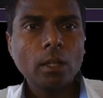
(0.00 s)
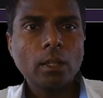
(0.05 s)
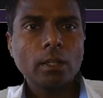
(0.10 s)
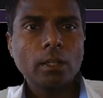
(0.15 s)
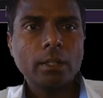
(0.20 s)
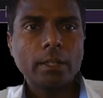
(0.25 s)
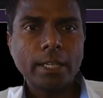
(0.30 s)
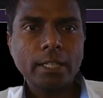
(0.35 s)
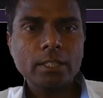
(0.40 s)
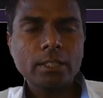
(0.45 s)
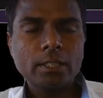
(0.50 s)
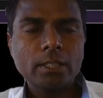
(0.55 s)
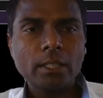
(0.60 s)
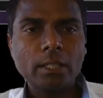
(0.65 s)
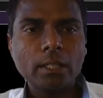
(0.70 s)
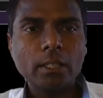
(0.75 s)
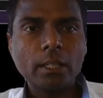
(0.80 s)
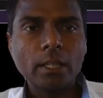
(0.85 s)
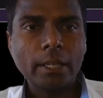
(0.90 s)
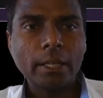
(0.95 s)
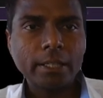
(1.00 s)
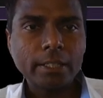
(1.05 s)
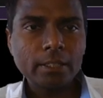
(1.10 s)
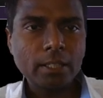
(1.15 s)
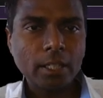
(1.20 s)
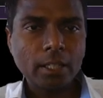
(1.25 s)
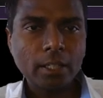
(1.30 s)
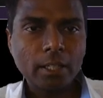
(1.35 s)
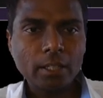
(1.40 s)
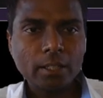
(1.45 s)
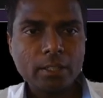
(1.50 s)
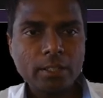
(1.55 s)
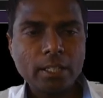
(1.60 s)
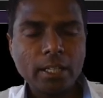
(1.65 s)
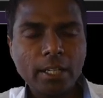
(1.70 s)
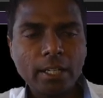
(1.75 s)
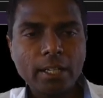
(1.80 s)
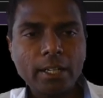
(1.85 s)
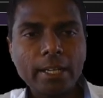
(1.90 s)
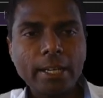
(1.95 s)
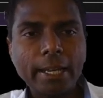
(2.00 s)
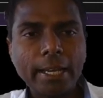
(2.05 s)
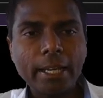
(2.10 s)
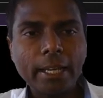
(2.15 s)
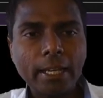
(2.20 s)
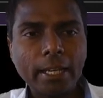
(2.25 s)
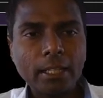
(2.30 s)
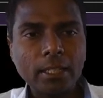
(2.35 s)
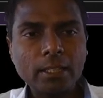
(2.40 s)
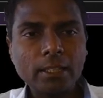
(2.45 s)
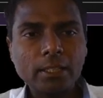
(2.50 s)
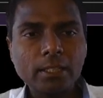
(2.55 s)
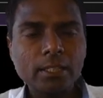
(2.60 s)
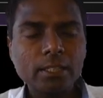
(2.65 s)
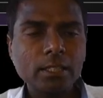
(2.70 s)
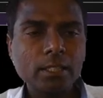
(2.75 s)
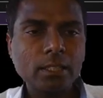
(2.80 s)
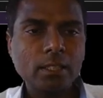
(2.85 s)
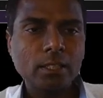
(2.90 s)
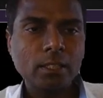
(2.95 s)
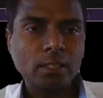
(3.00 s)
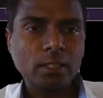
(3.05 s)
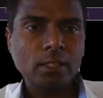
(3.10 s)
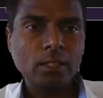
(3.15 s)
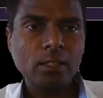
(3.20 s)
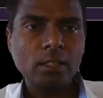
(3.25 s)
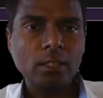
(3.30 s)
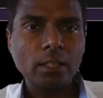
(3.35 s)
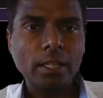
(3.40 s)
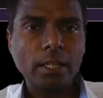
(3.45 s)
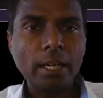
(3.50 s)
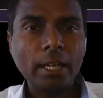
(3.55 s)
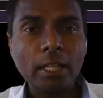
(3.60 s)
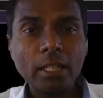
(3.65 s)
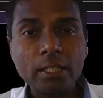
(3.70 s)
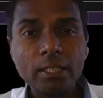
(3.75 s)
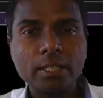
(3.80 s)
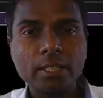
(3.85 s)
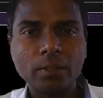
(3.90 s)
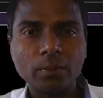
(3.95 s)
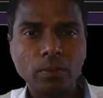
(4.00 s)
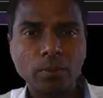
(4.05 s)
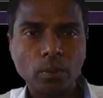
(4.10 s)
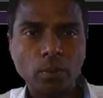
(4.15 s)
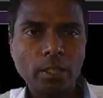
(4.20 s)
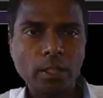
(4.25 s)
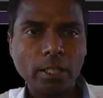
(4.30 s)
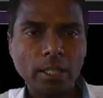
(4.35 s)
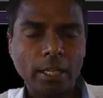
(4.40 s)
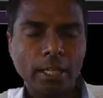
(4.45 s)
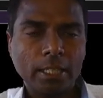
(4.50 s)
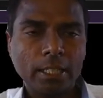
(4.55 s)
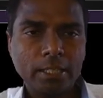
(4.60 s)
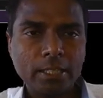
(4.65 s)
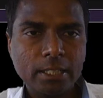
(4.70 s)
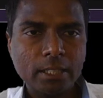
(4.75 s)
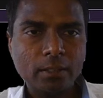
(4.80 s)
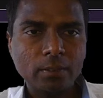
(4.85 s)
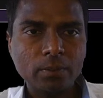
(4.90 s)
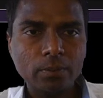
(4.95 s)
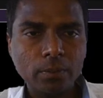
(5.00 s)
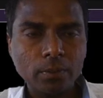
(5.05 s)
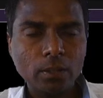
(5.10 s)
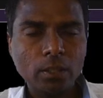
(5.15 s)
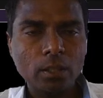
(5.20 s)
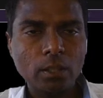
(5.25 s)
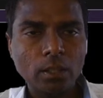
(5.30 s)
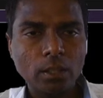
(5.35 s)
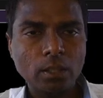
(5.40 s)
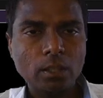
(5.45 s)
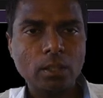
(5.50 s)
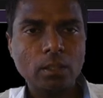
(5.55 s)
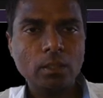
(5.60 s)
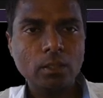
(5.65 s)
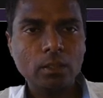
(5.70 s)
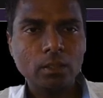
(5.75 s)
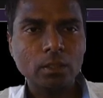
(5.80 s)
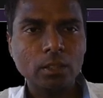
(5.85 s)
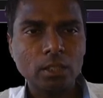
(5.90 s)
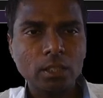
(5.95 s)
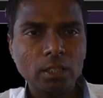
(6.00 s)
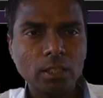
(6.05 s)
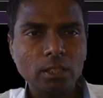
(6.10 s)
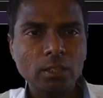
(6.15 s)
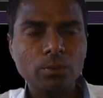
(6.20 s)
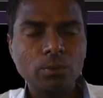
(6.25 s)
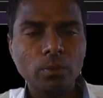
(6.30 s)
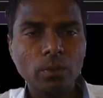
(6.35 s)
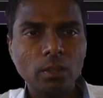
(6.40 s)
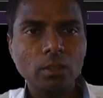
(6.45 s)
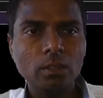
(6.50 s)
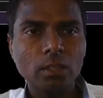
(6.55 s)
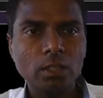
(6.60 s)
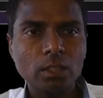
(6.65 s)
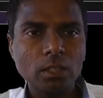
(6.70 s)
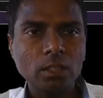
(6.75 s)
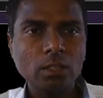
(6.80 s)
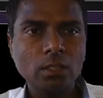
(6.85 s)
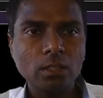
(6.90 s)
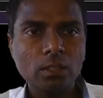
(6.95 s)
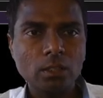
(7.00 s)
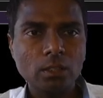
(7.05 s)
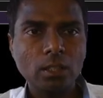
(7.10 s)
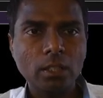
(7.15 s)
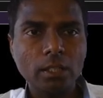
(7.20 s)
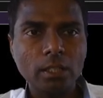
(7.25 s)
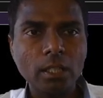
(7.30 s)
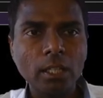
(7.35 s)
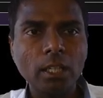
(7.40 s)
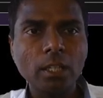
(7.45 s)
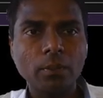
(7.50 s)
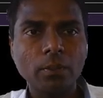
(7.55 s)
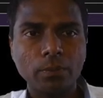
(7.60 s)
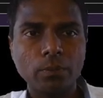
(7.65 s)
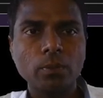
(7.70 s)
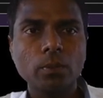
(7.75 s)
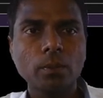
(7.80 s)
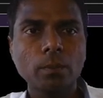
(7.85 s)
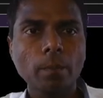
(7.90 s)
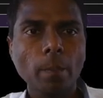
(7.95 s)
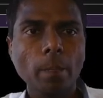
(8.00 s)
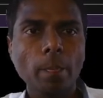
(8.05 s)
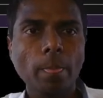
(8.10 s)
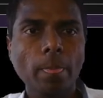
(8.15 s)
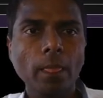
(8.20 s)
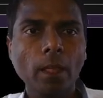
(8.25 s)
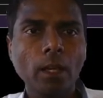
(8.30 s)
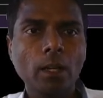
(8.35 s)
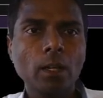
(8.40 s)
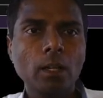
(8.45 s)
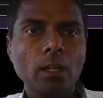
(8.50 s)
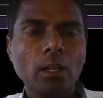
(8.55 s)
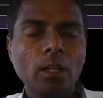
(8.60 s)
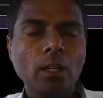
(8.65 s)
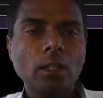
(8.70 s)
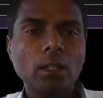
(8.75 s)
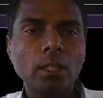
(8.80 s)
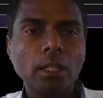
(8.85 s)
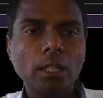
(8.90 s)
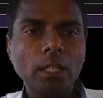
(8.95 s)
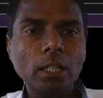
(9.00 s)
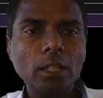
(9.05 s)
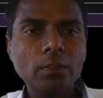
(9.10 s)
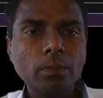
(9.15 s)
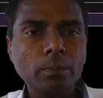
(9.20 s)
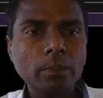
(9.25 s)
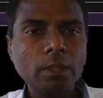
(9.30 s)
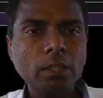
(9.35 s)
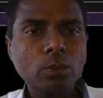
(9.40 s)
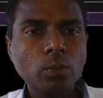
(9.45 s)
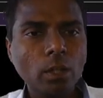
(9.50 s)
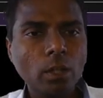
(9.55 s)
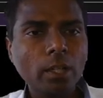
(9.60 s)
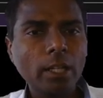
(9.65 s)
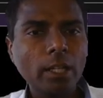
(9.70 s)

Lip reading: Next, let us understand else if. Okay, else if this is elif. Elif means what?